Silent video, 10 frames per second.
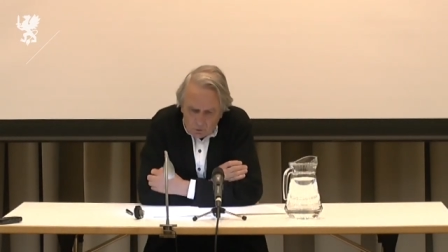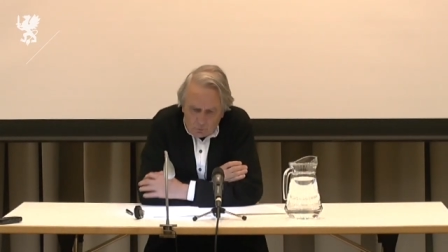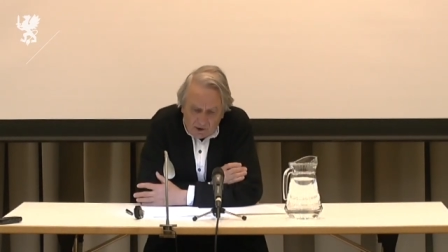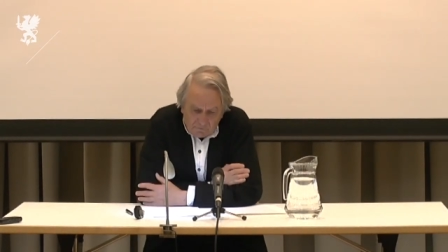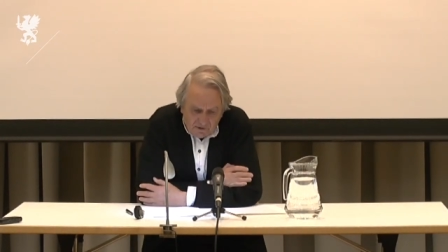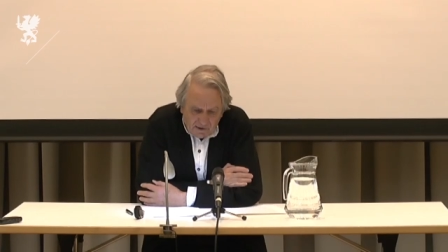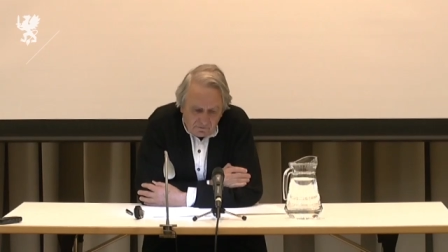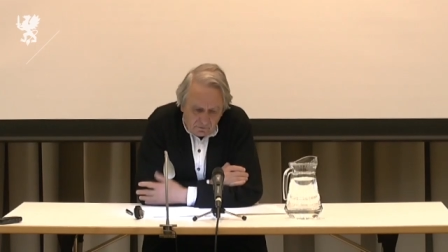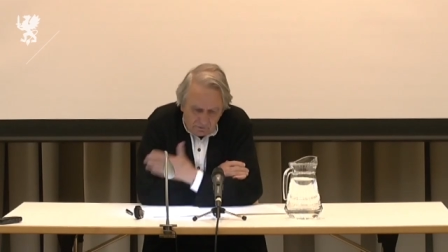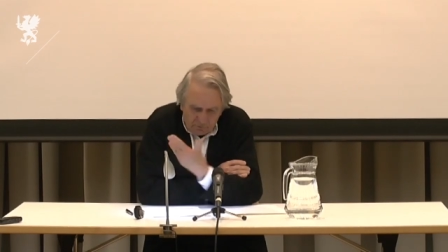We have
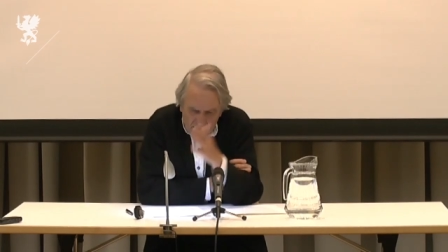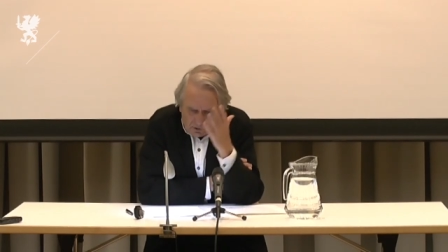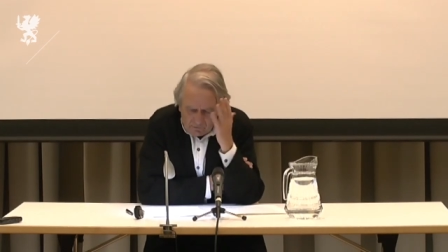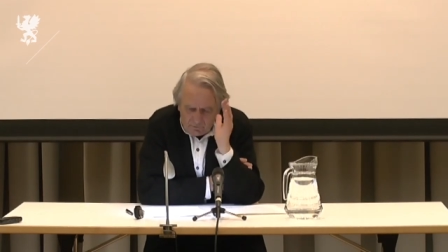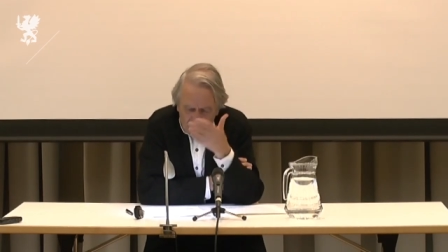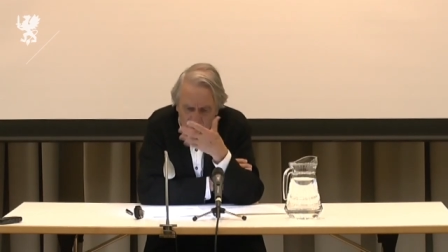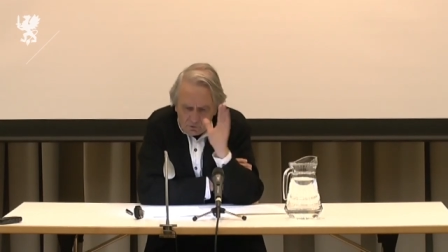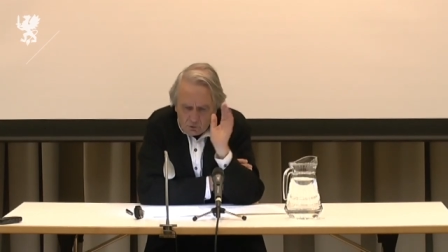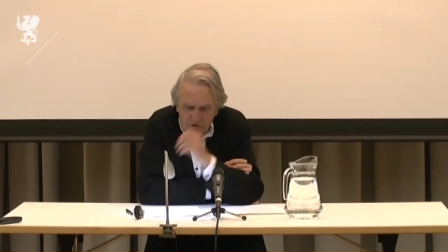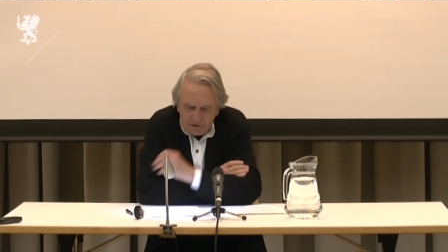yet, I
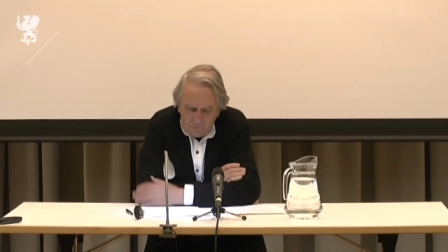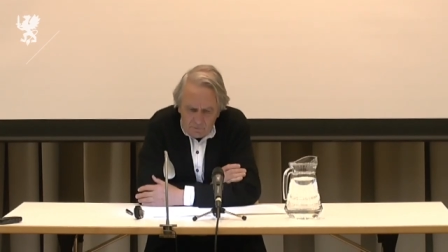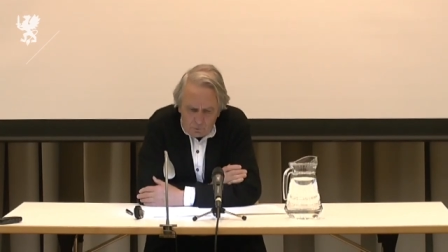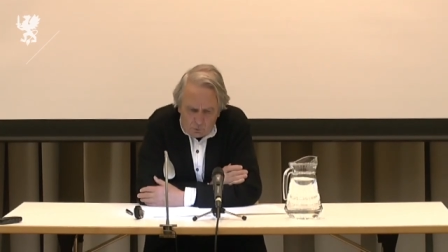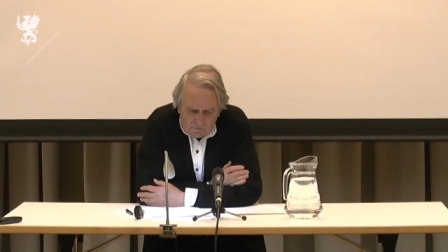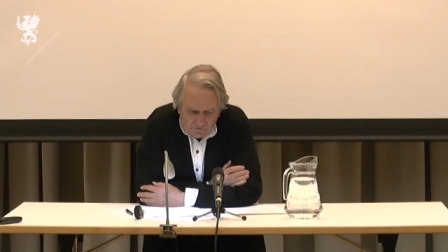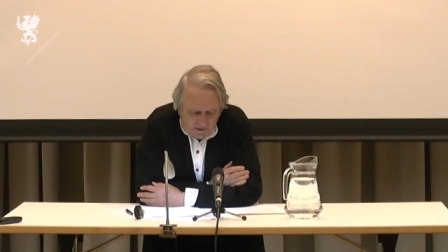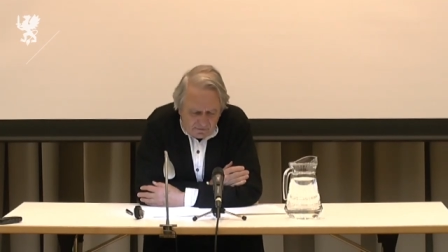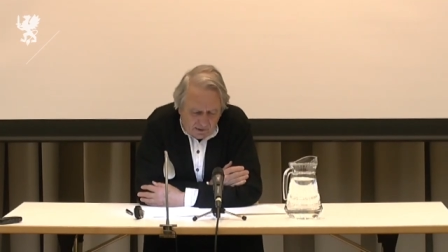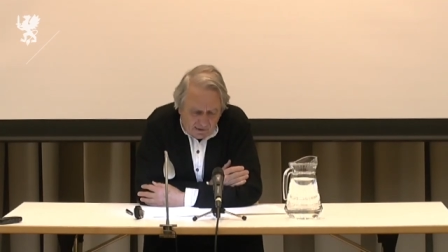quote him, we have
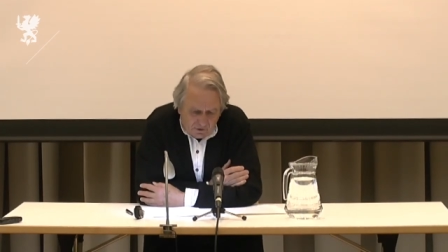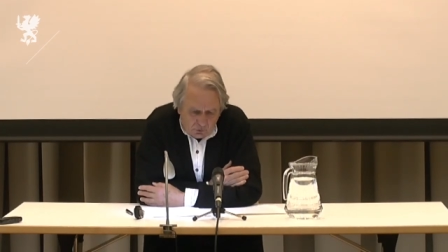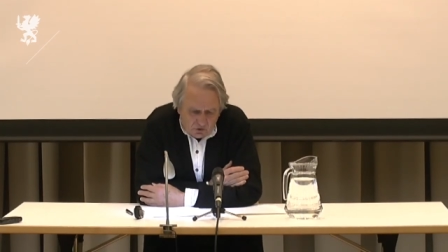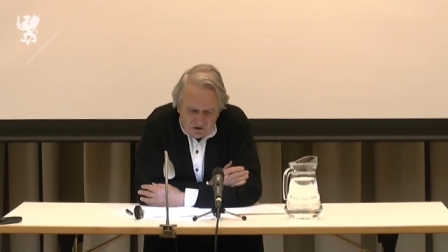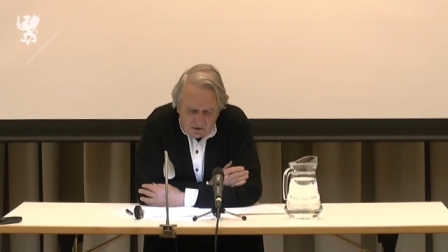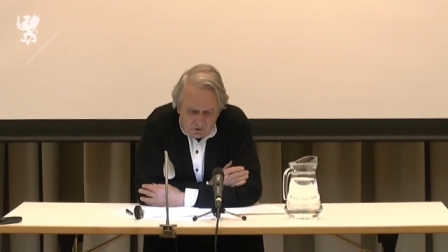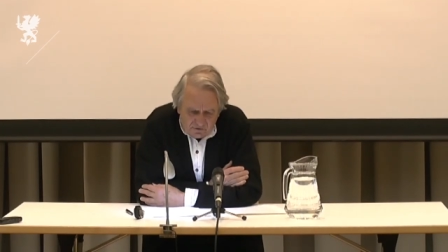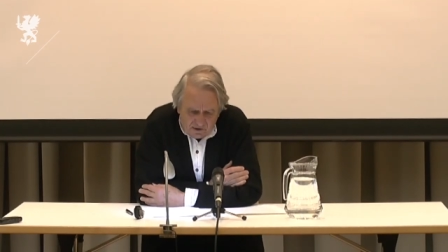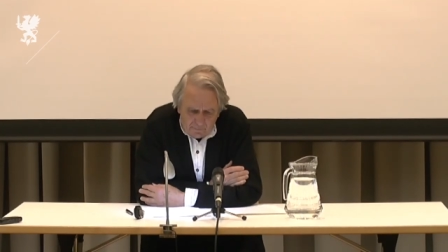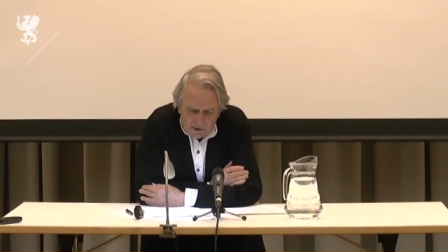yet had no
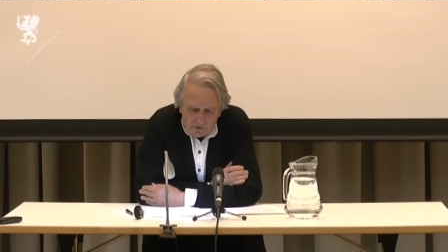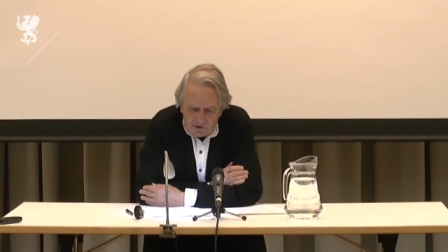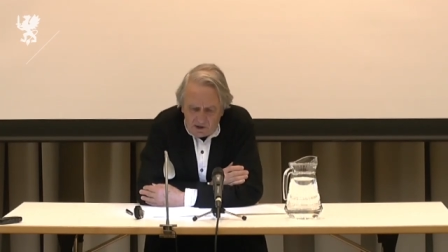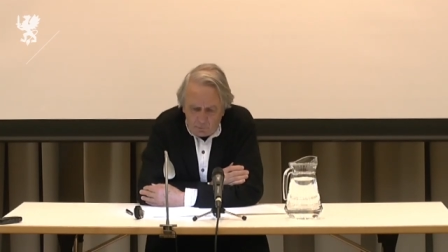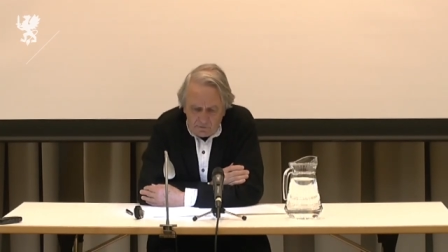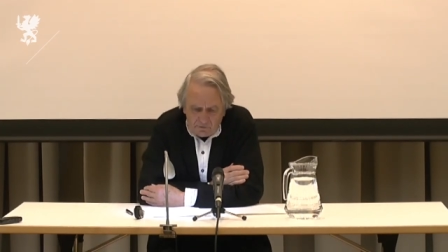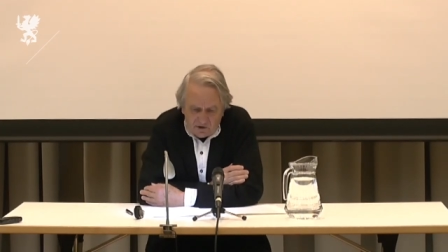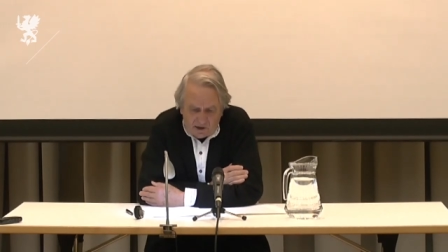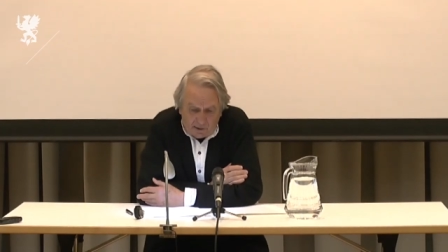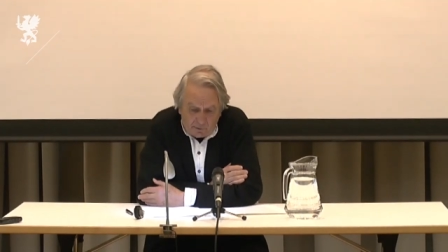genius in America with
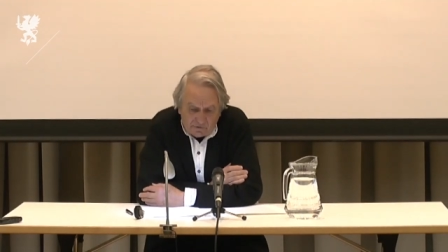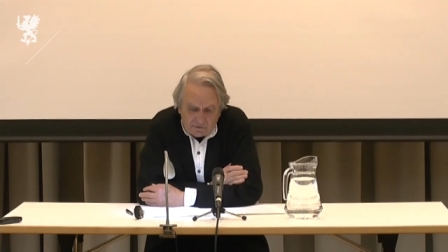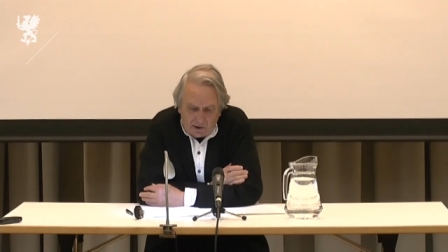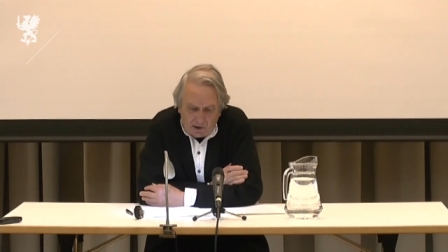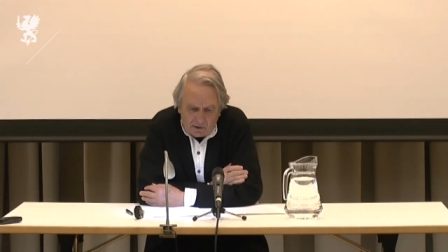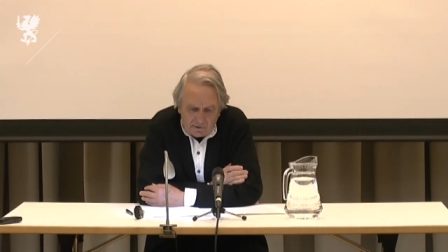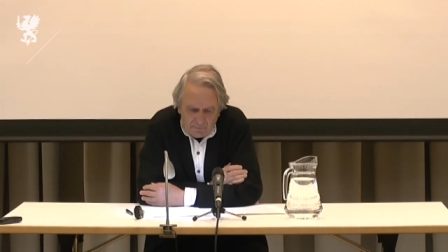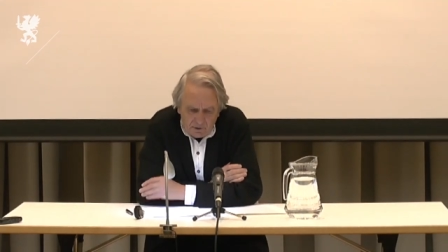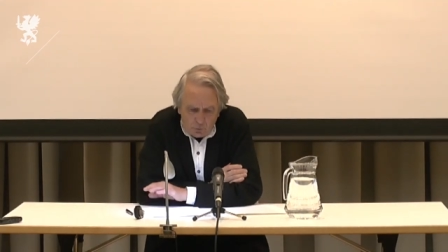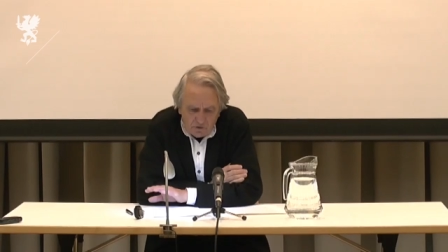Tyrannus' eye,
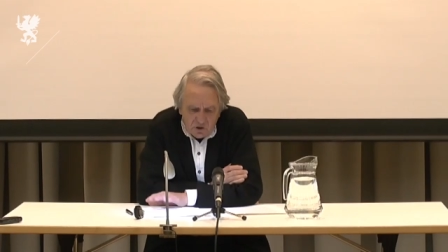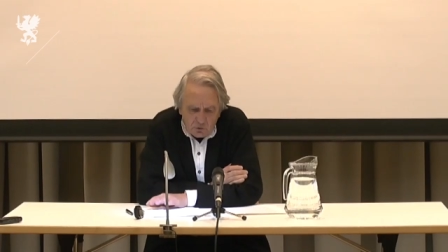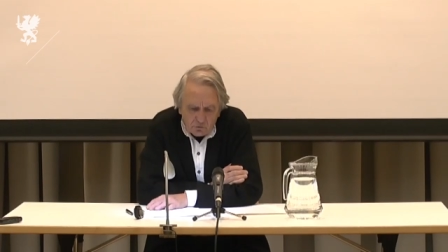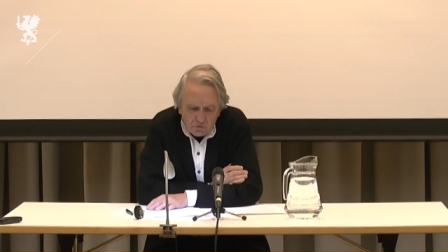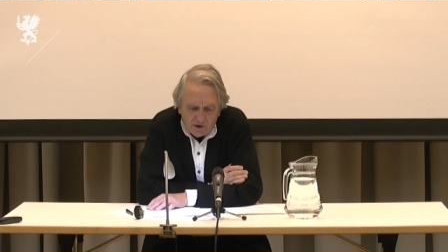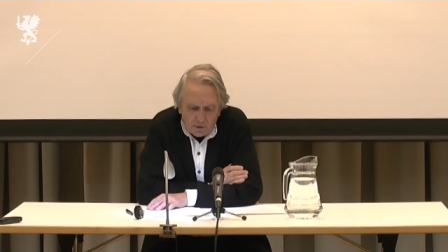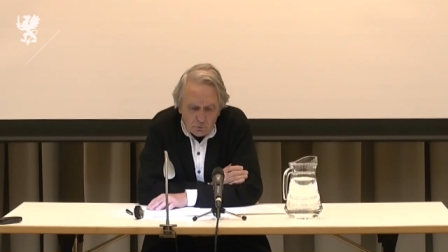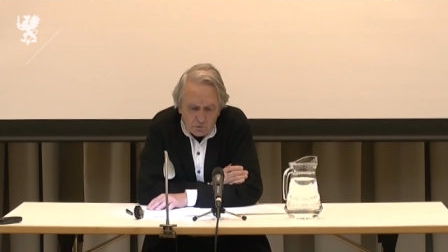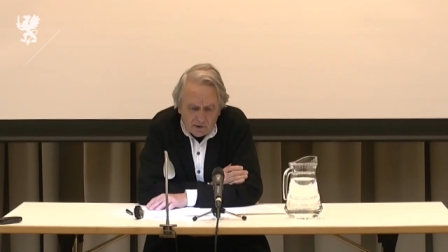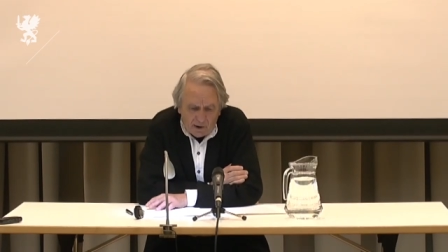which knew the
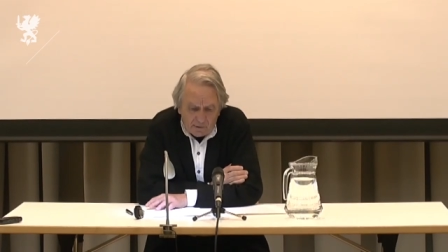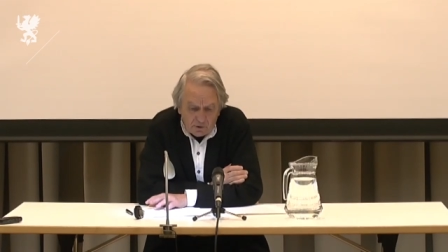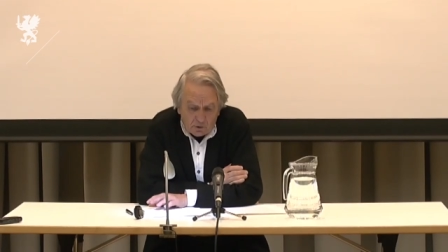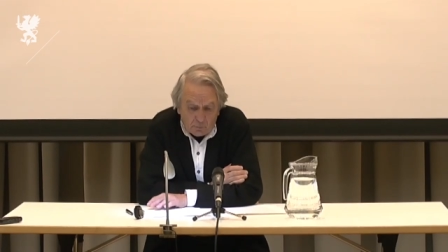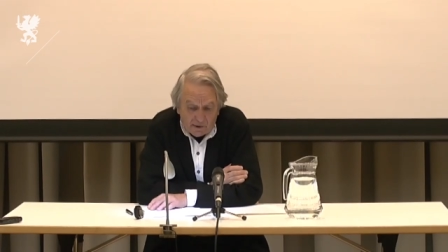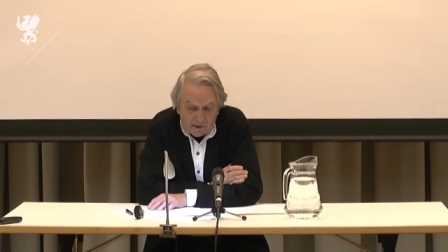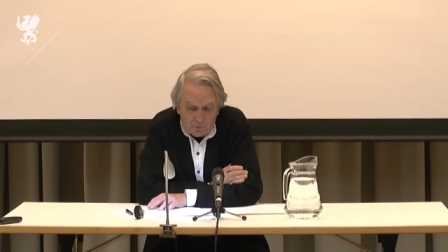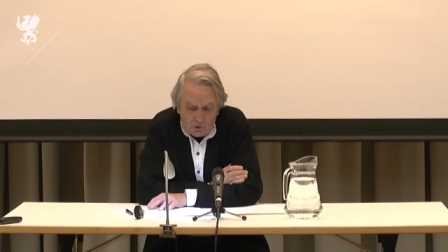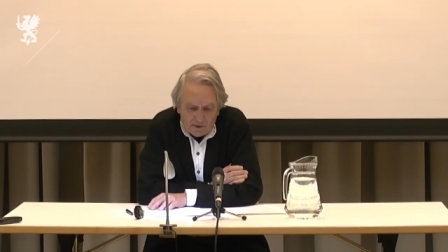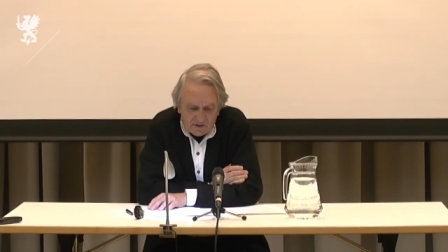value of our
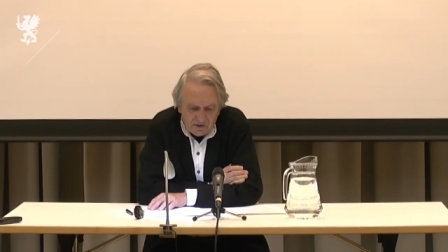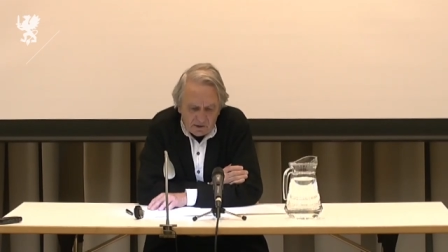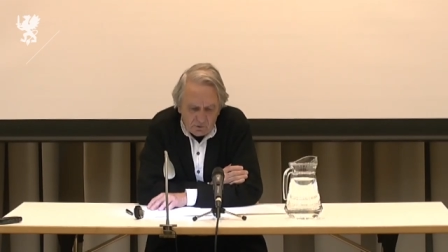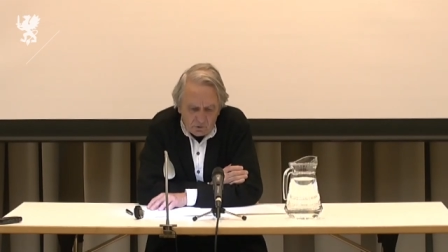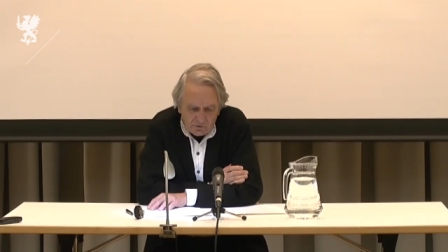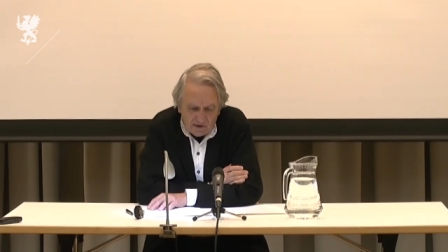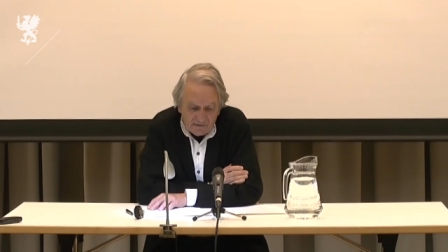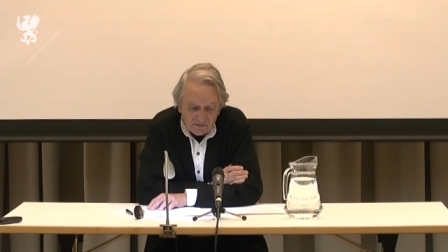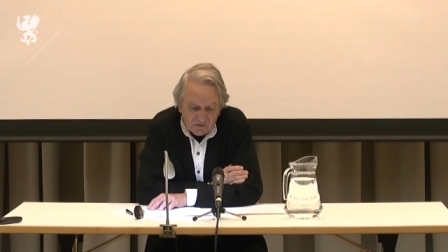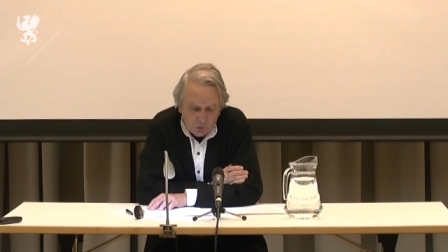incomparable materials,
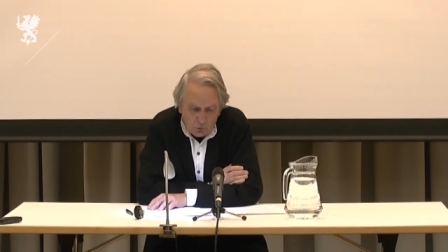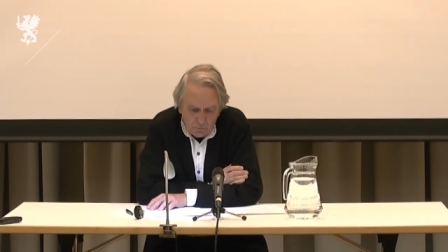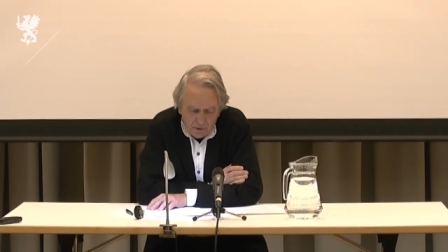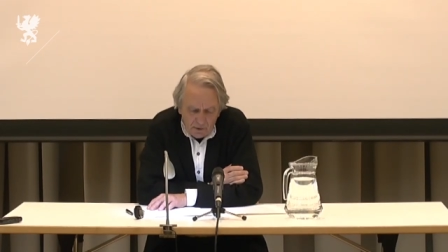and so,